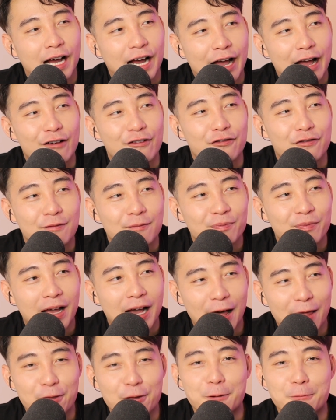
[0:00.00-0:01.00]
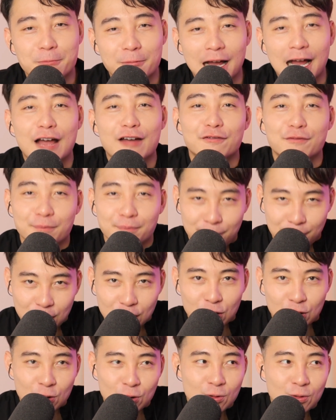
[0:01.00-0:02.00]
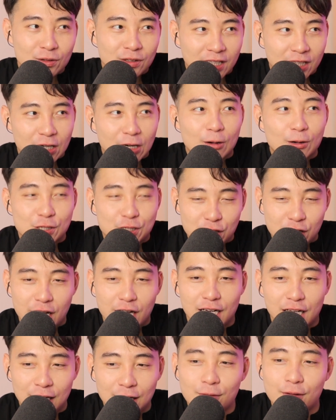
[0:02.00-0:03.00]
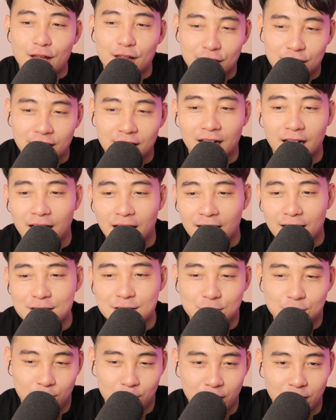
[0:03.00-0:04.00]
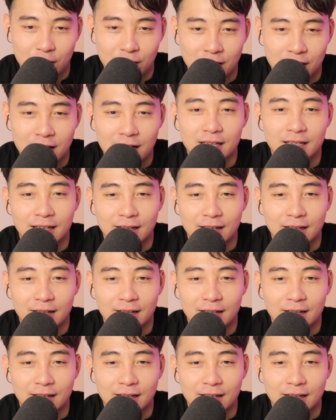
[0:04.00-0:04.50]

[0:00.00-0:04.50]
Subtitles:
I have you negotiating with the studio,